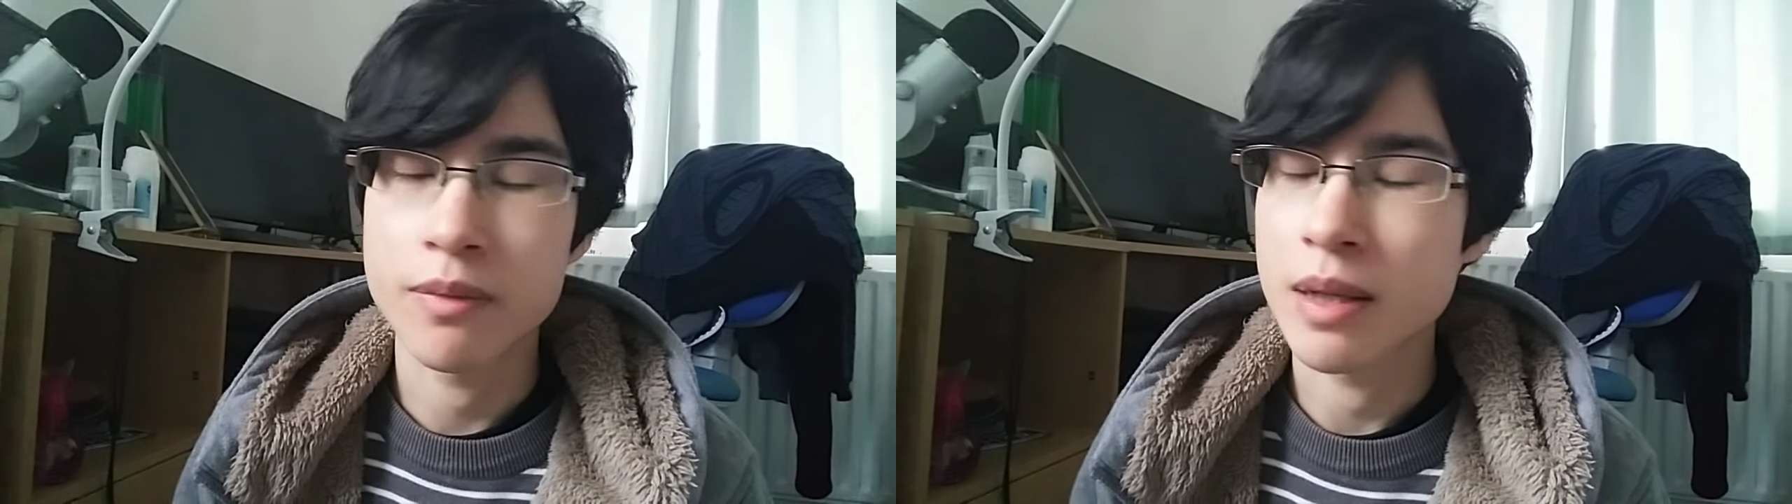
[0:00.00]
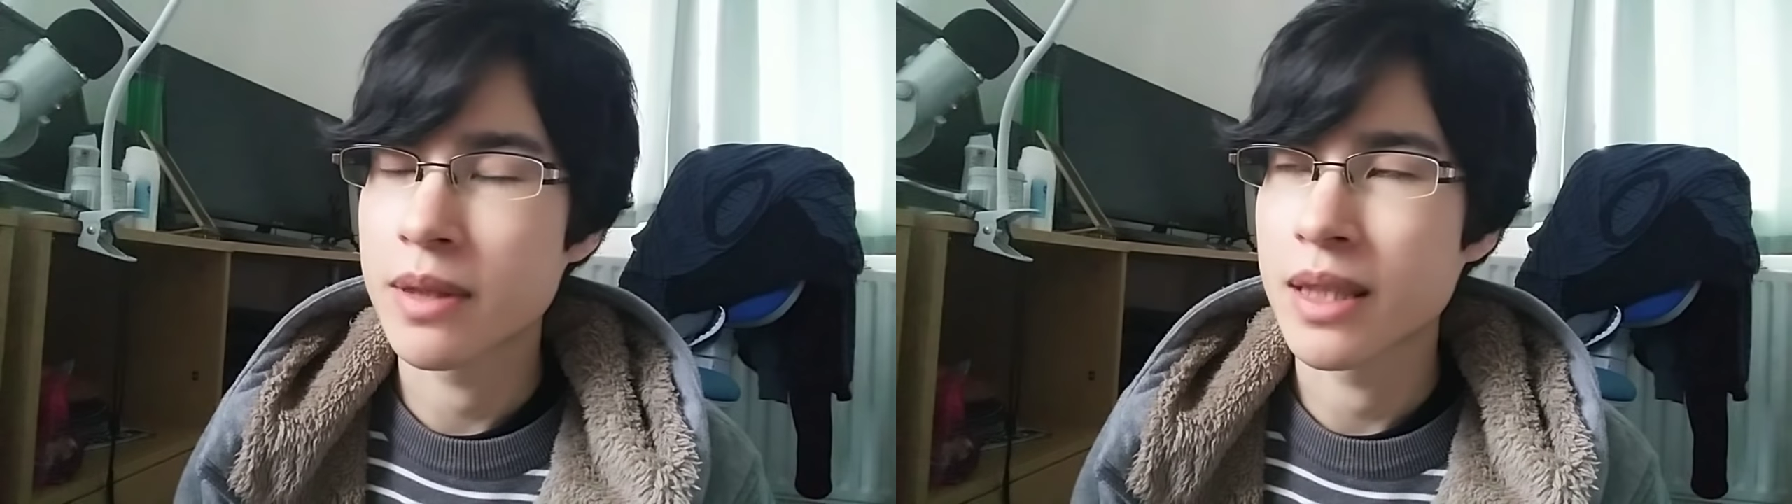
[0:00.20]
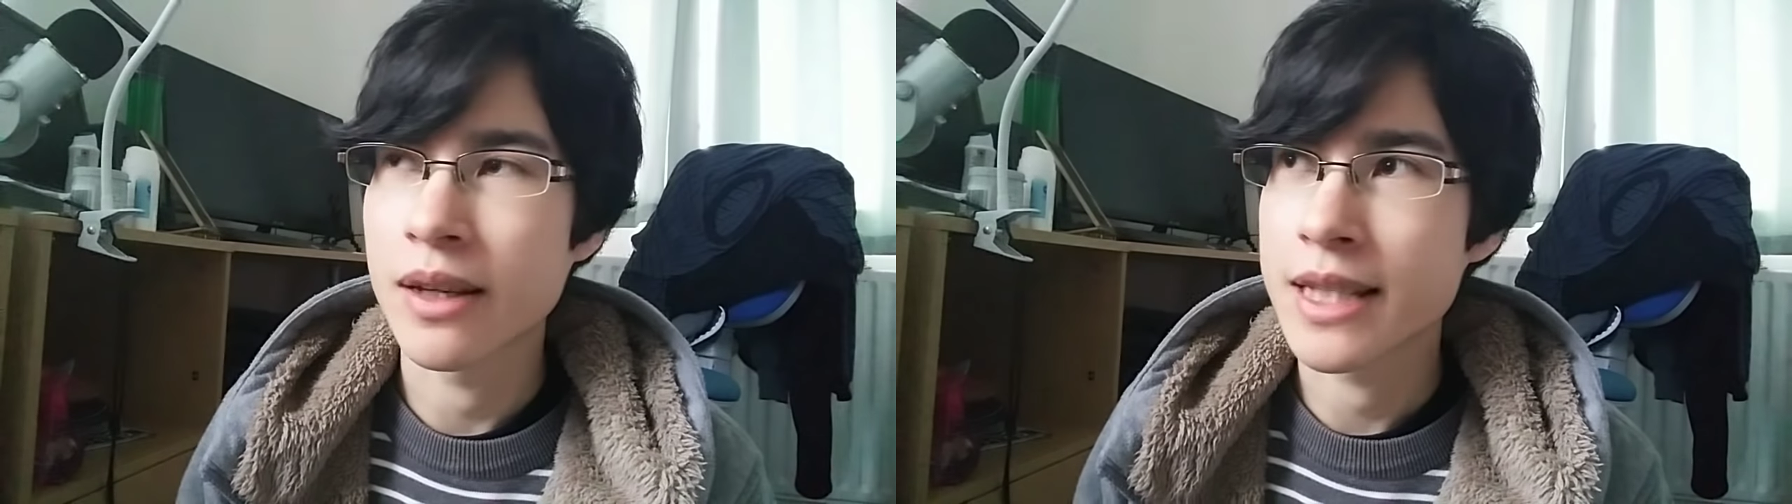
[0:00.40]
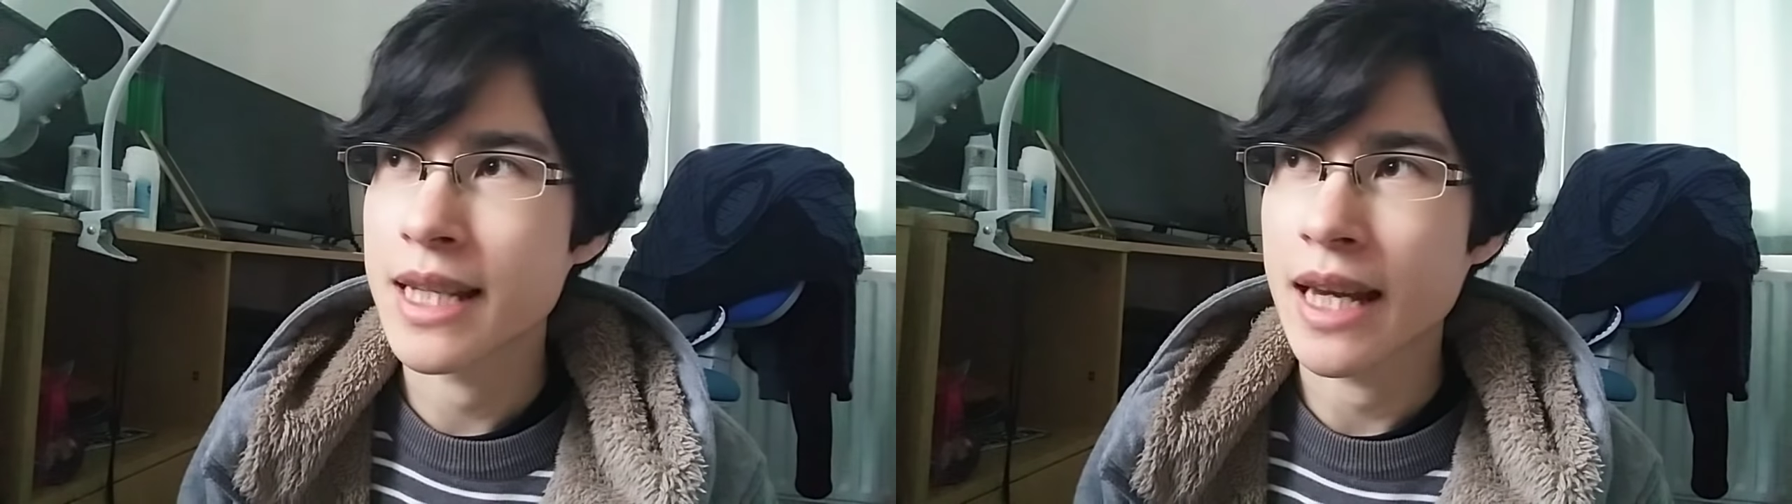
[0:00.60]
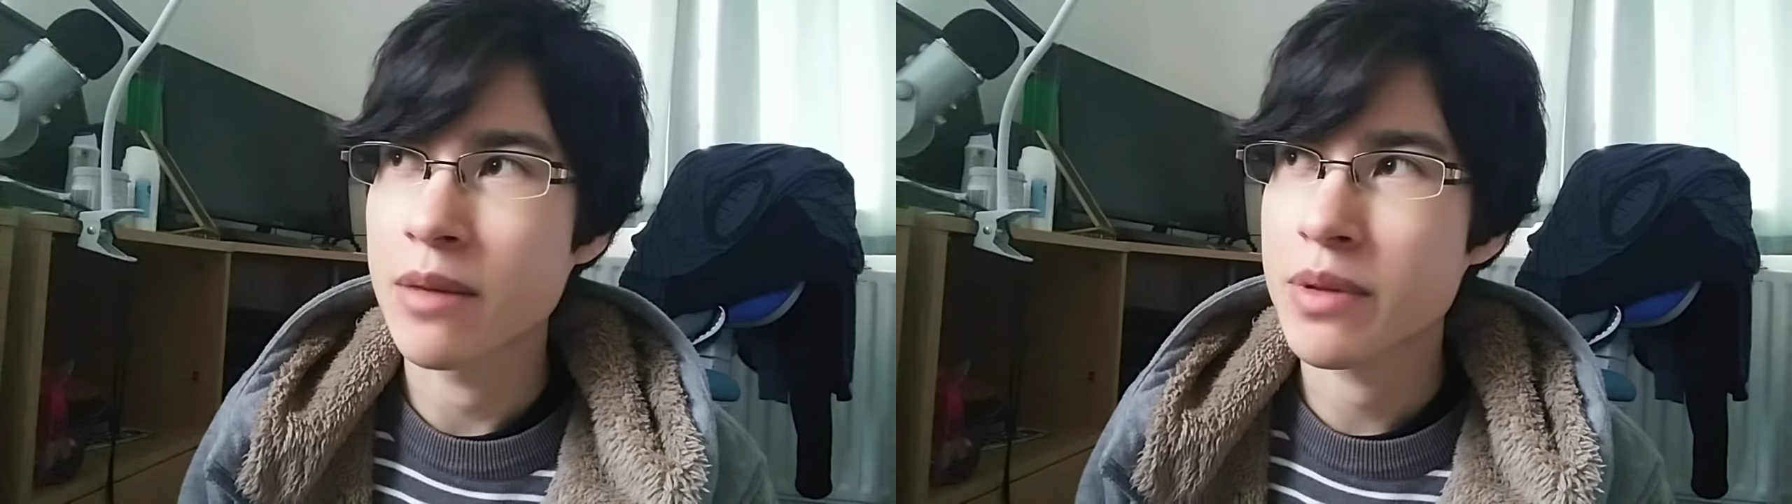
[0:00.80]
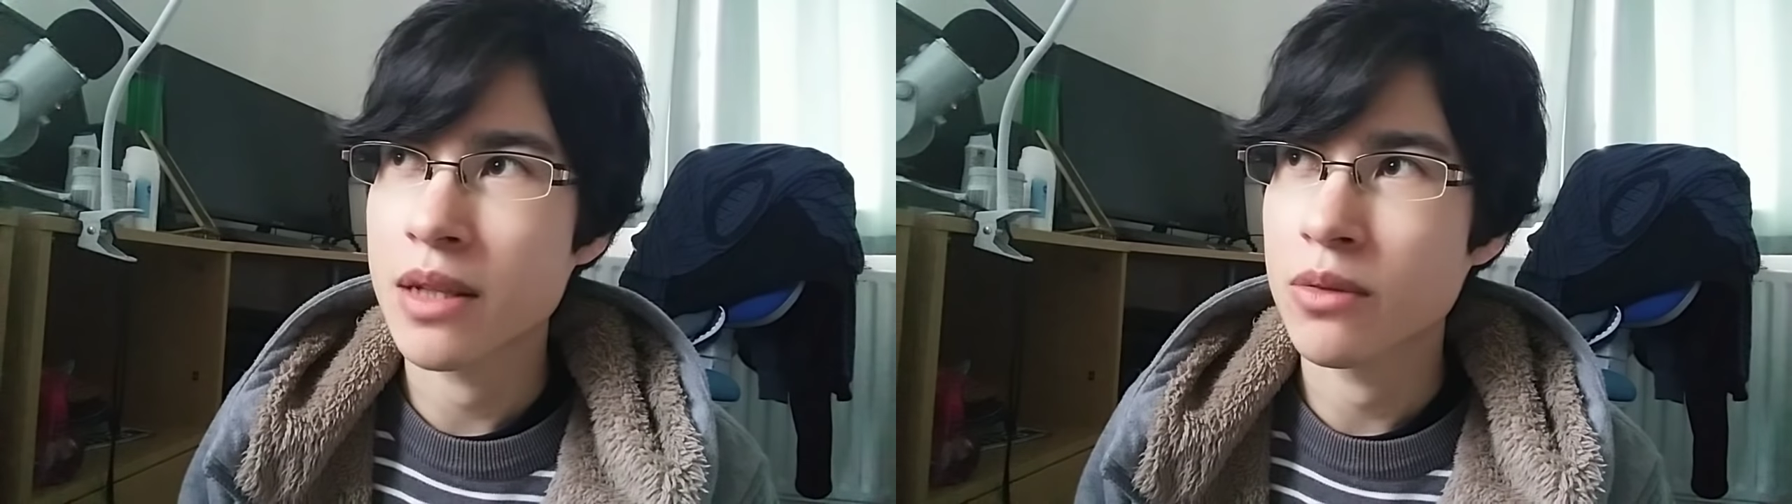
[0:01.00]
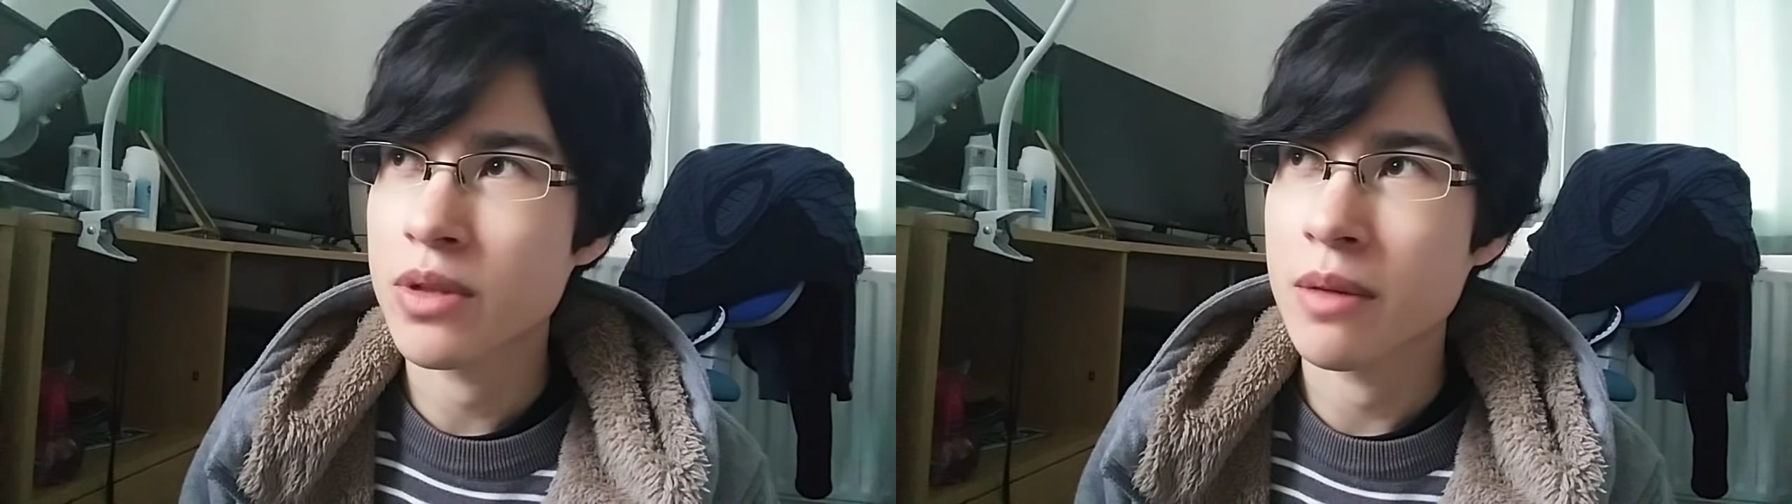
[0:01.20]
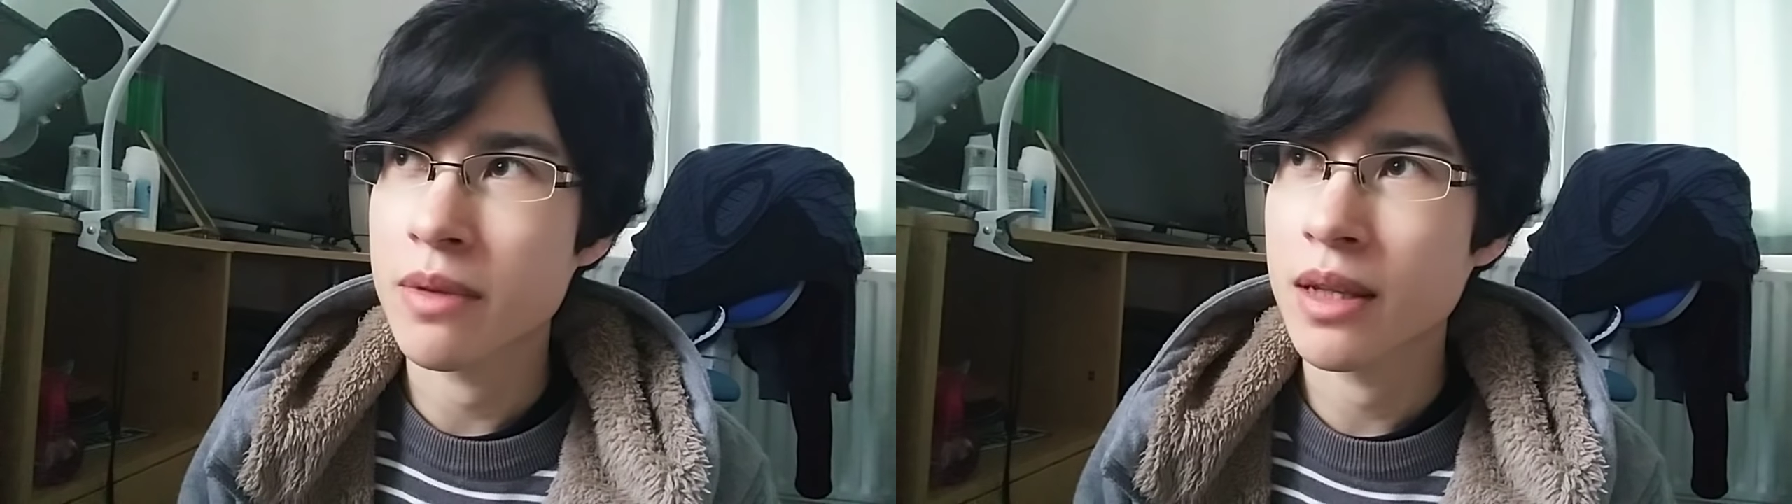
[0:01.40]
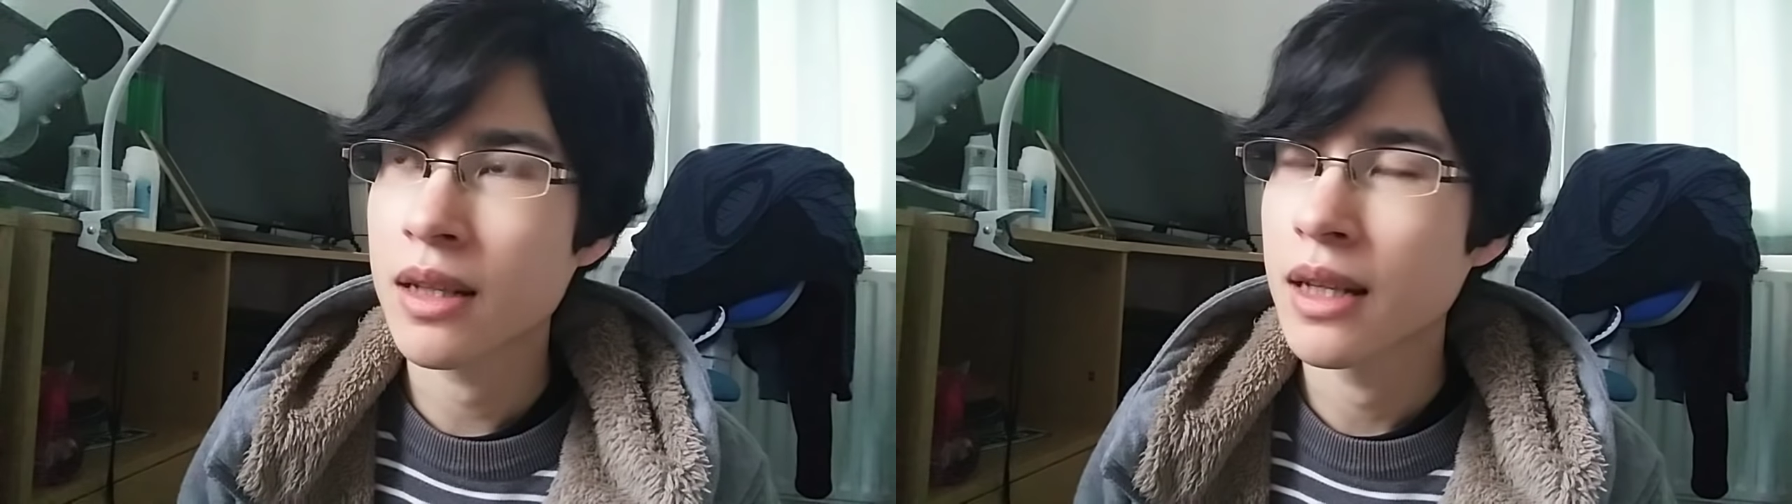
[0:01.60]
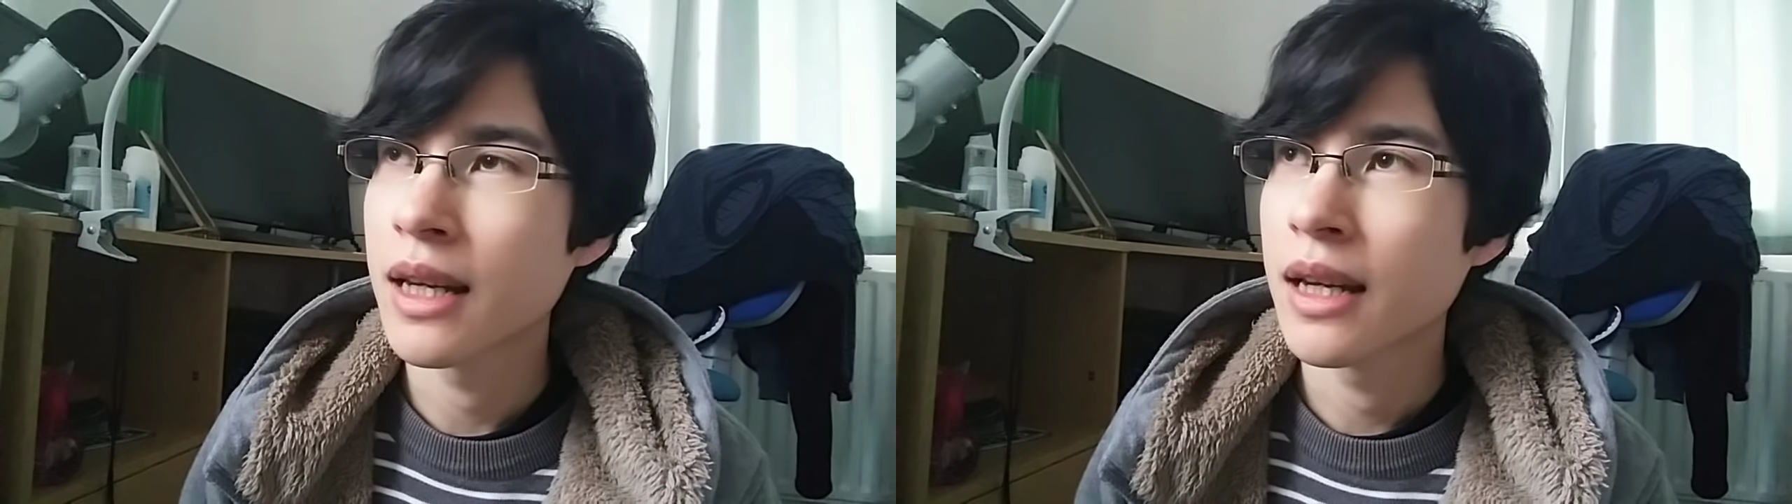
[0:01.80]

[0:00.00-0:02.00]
maybe 98% or something.